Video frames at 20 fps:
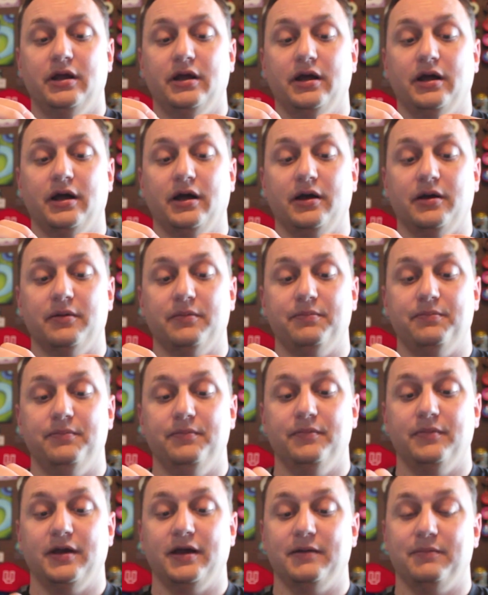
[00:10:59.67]

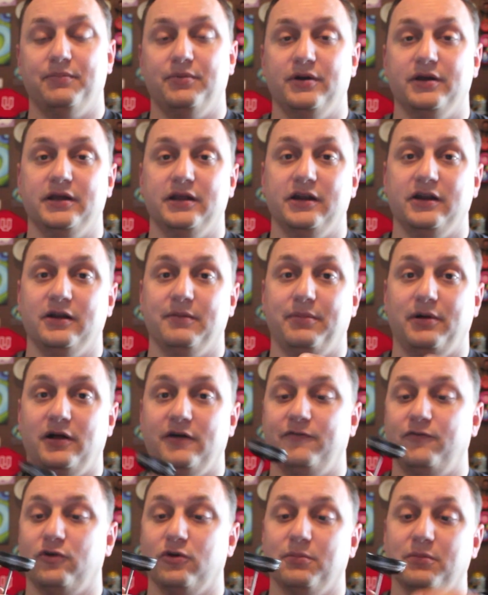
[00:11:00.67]
and putting it into
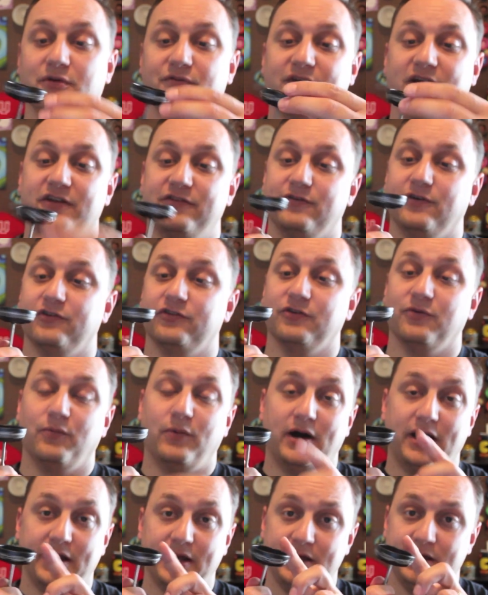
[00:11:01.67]
ball form or vice versa.
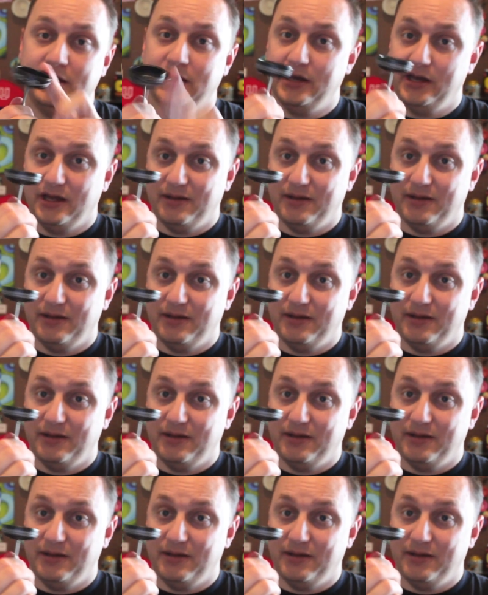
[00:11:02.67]
Why?